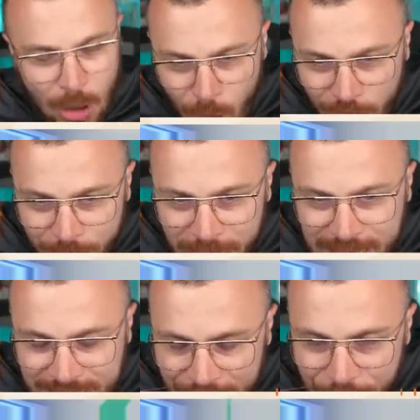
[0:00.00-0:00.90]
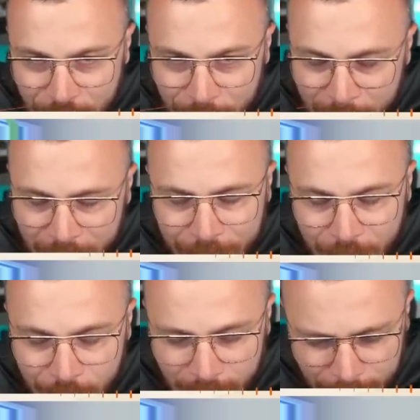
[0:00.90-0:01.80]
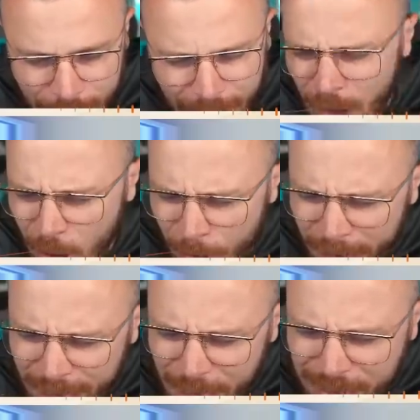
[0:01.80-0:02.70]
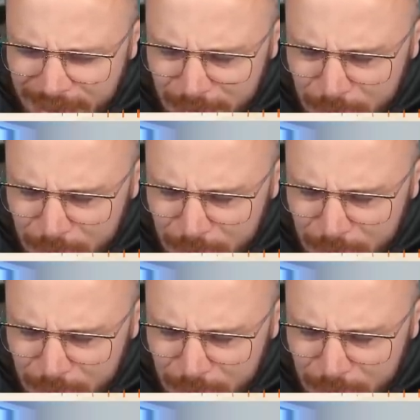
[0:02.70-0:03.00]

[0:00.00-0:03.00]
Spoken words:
Could have been center back Varane. Oh my goodness,